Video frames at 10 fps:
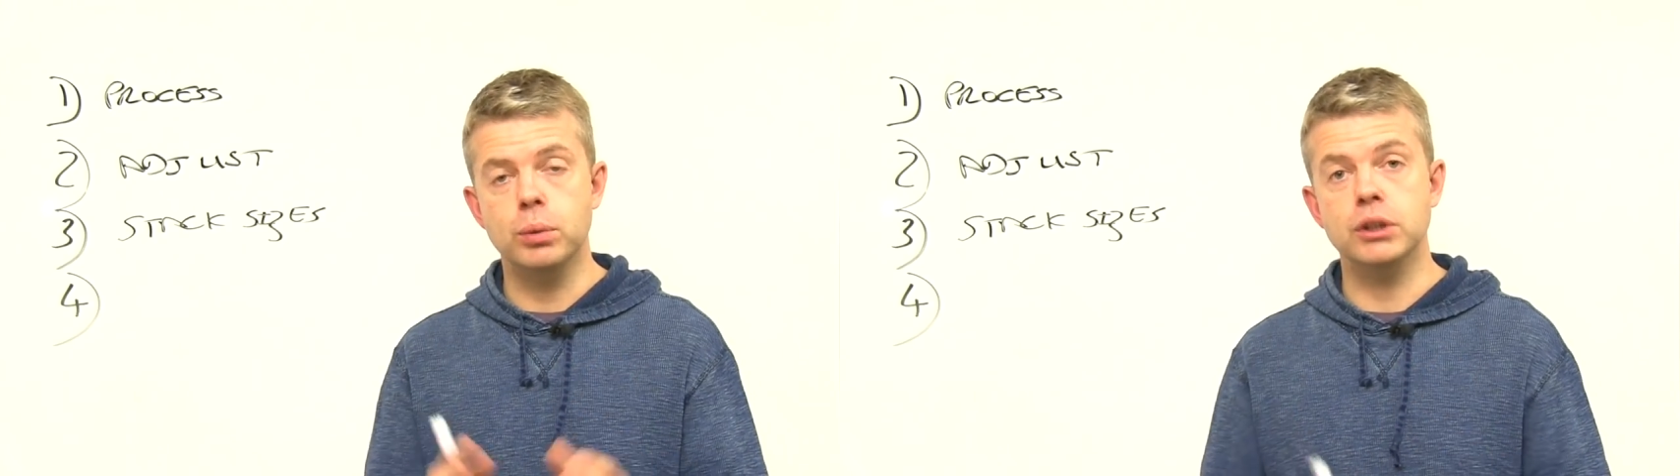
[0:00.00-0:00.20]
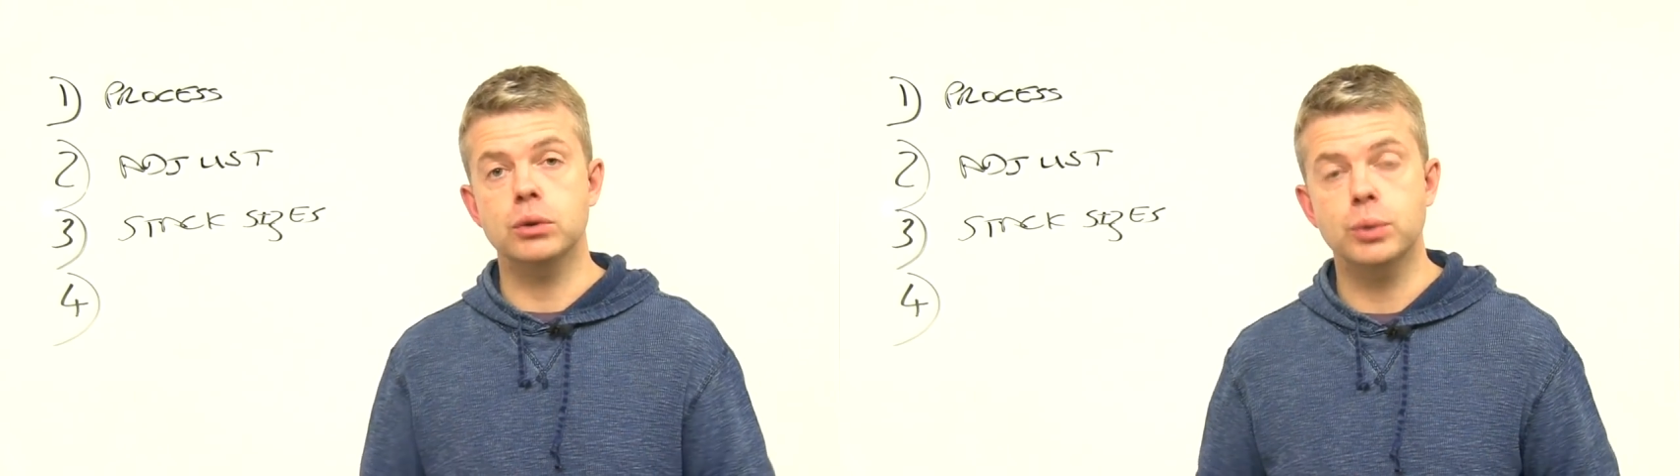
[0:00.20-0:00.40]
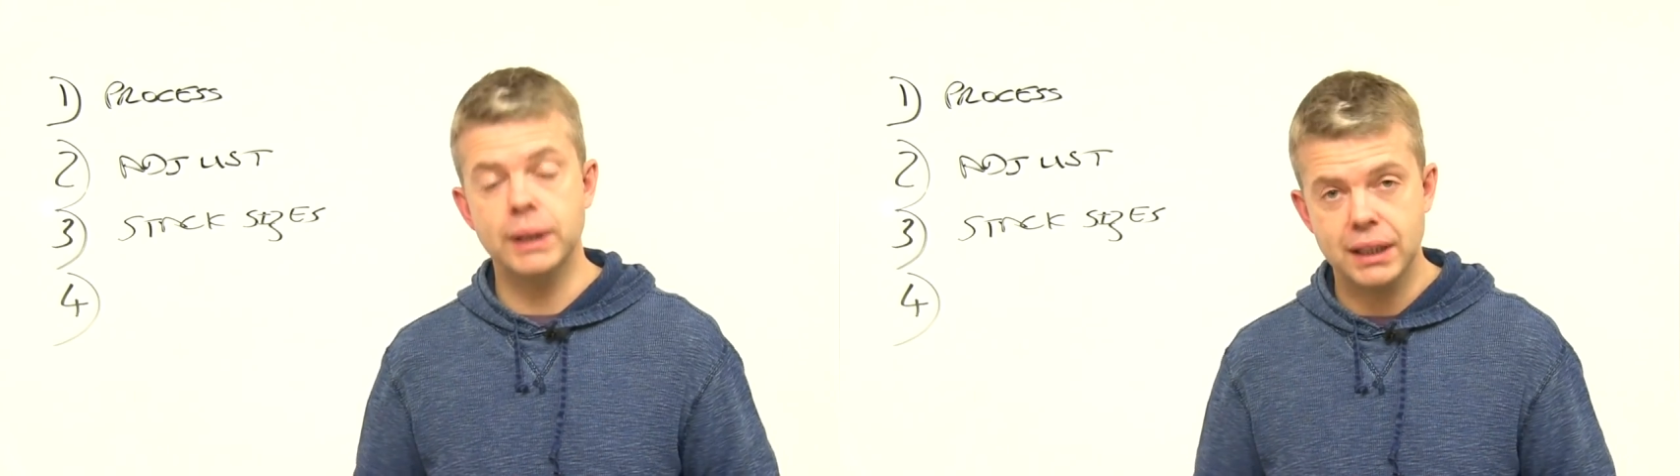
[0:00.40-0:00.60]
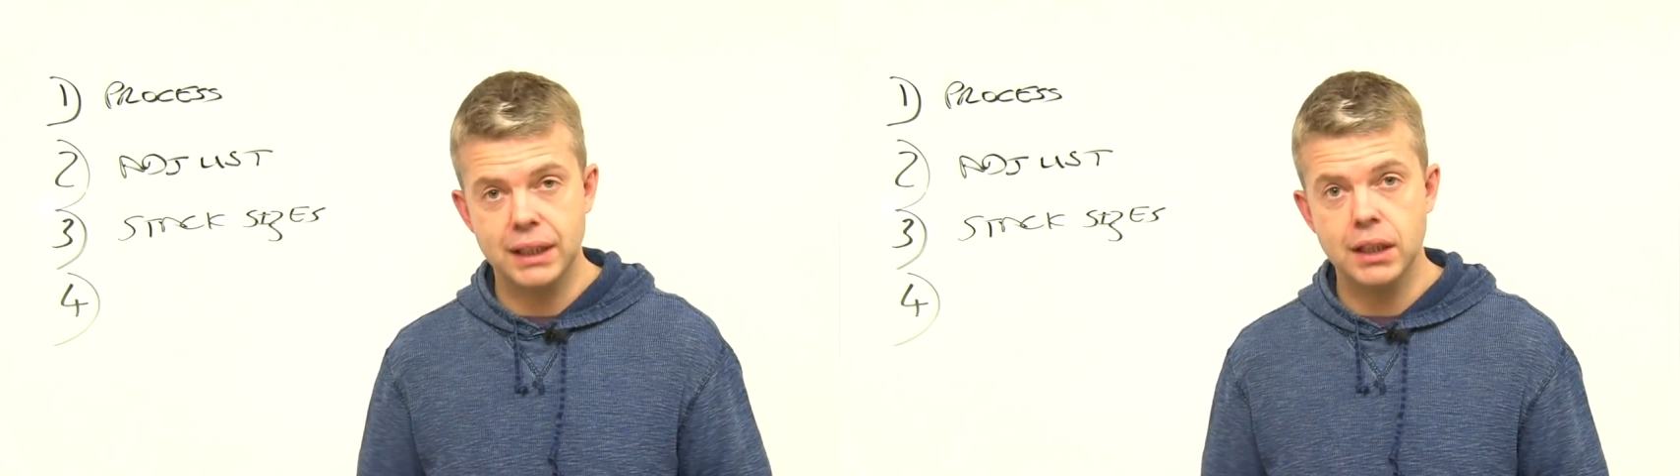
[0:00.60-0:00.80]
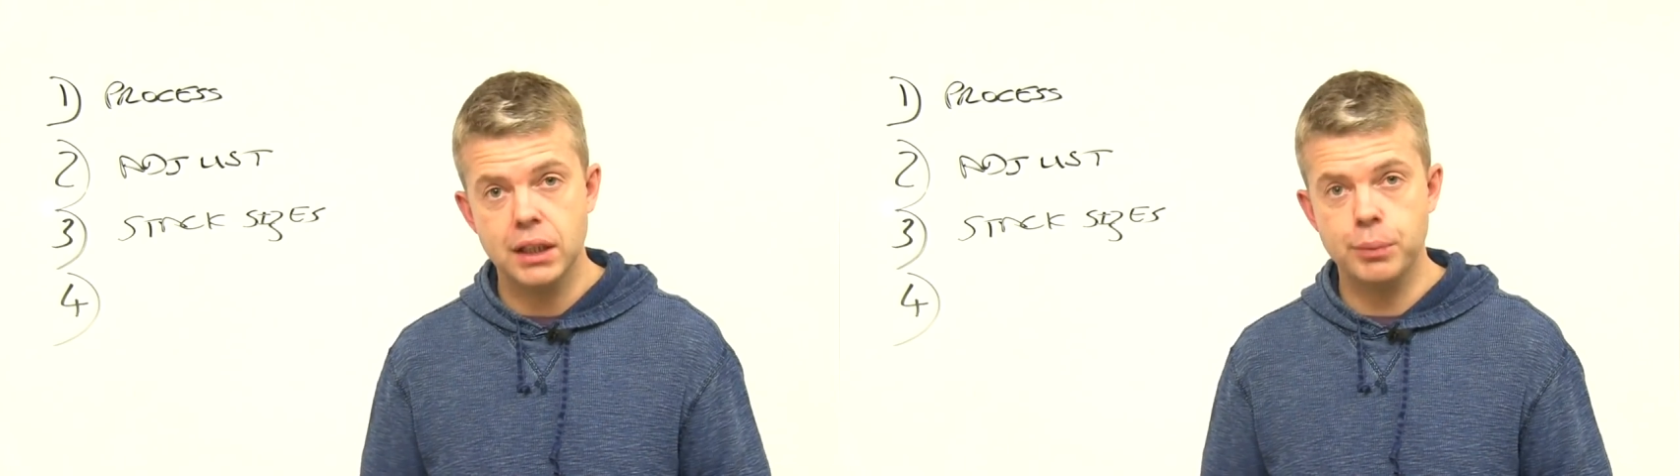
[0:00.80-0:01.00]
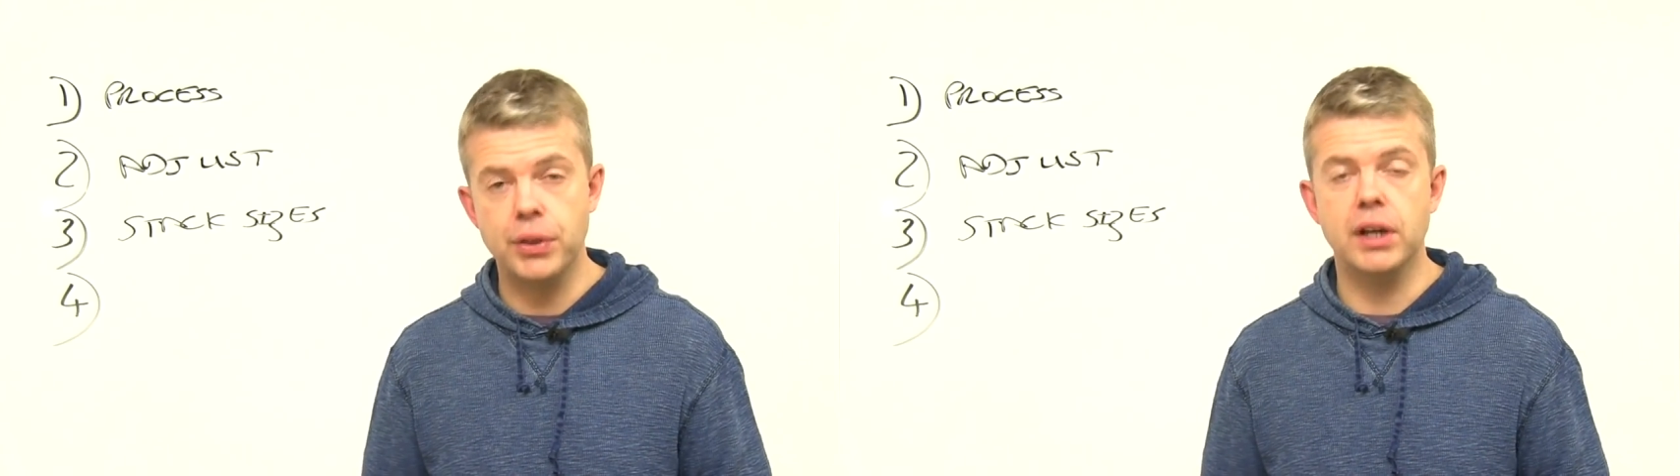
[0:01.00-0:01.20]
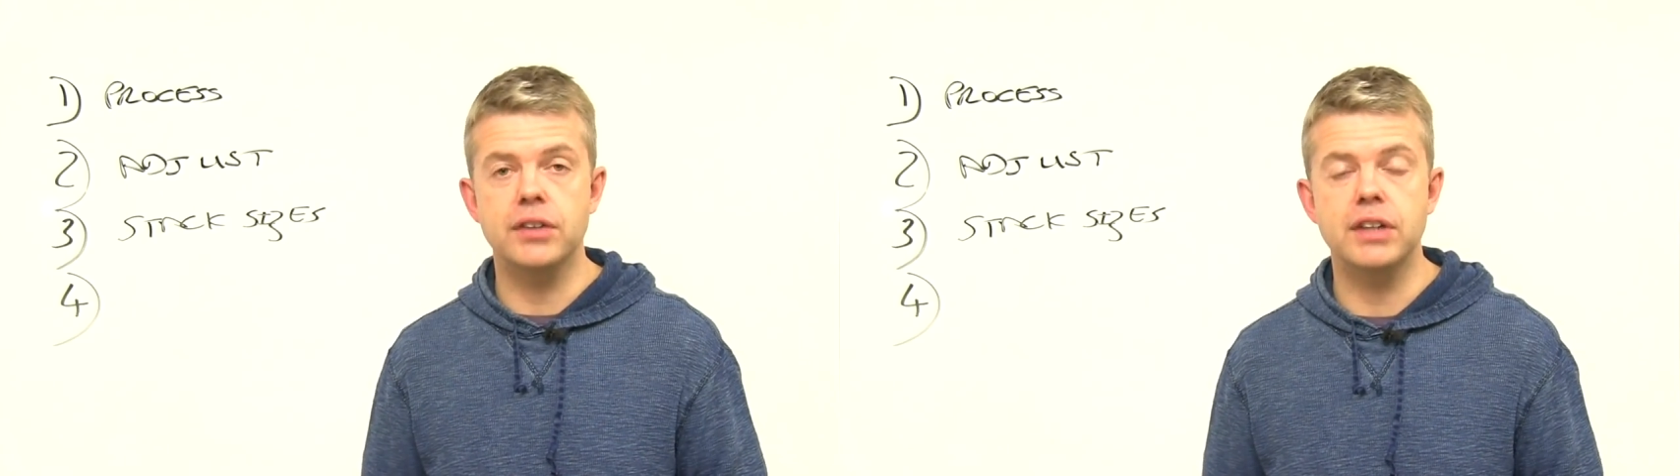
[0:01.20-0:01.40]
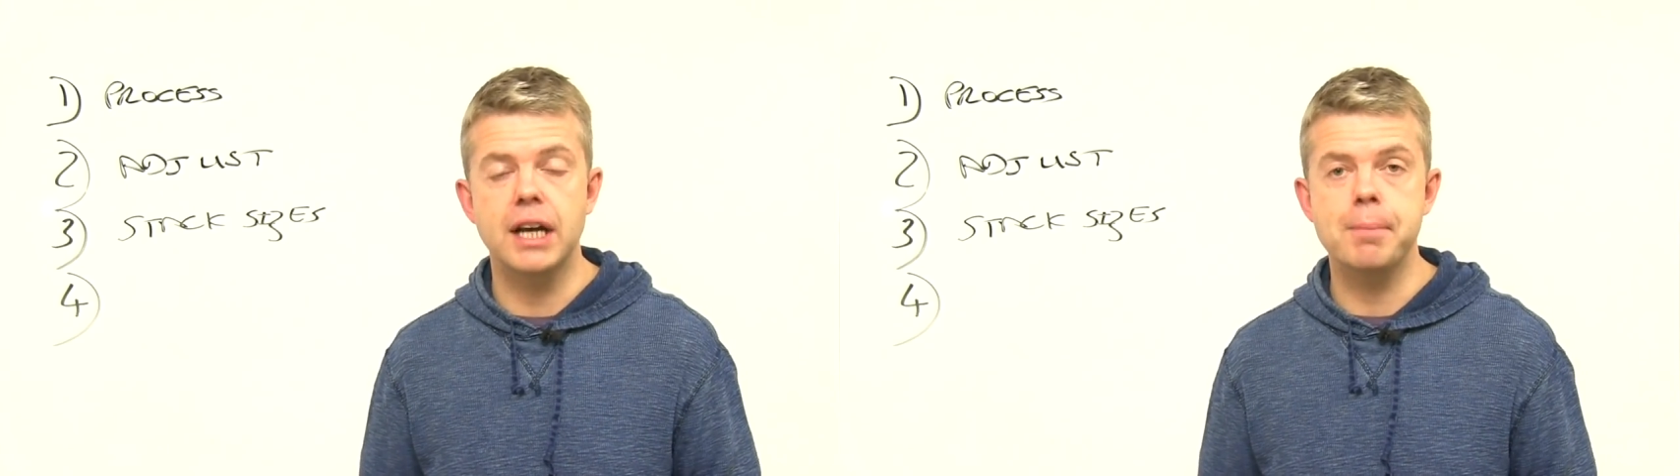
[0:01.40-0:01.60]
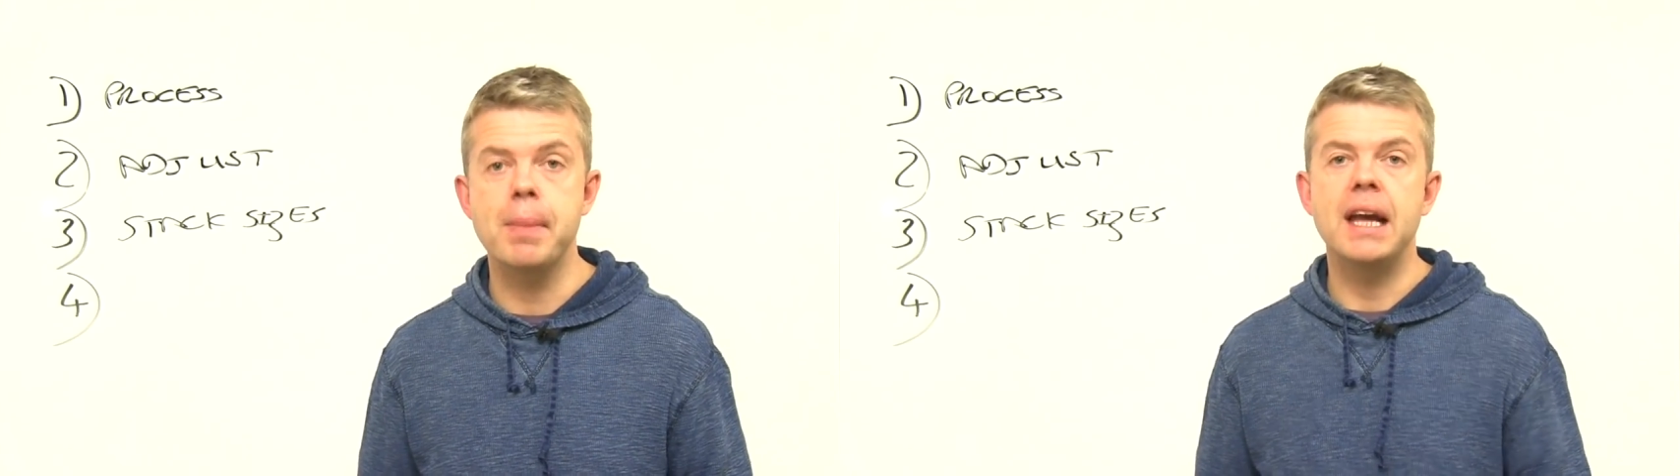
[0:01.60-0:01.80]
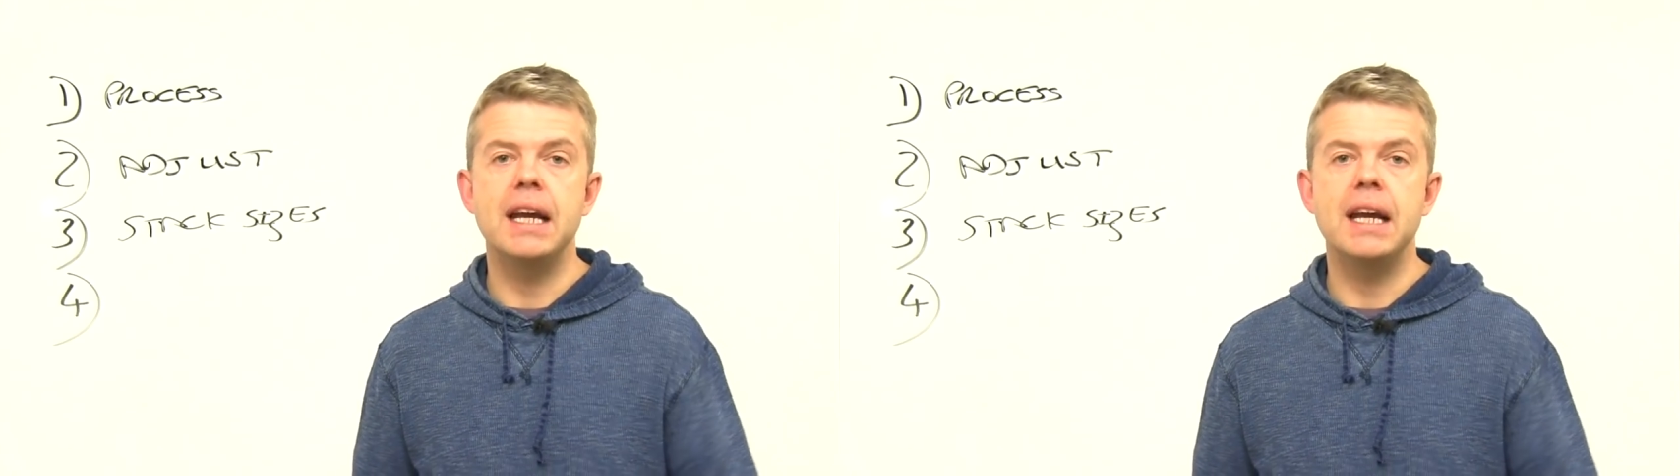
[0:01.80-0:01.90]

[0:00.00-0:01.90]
what you'll quickly learn with ICM